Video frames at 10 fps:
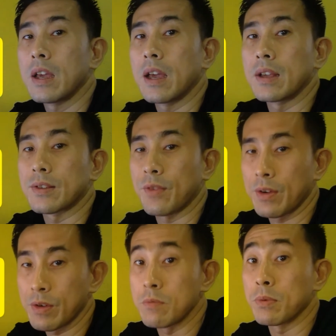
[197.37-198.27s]
has
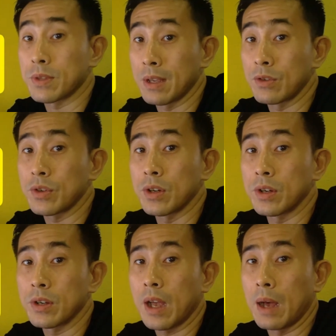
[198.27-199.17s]
very good
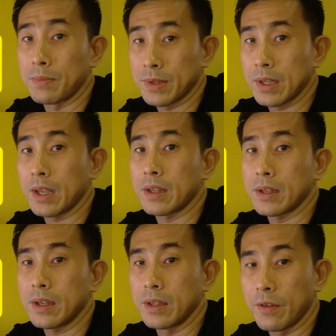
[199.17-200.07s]
potential upside
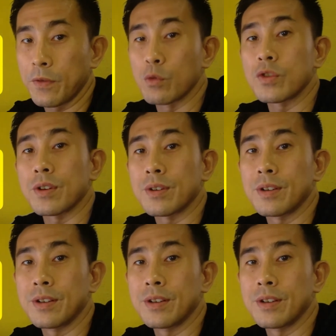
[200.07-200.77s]
in the future.